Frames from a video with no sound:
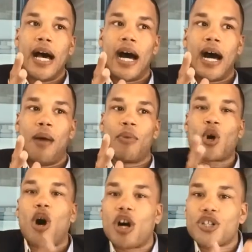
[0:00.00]

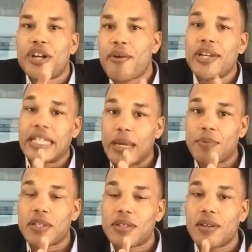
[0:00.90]
cautionary
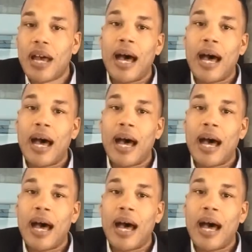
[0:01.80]
tips,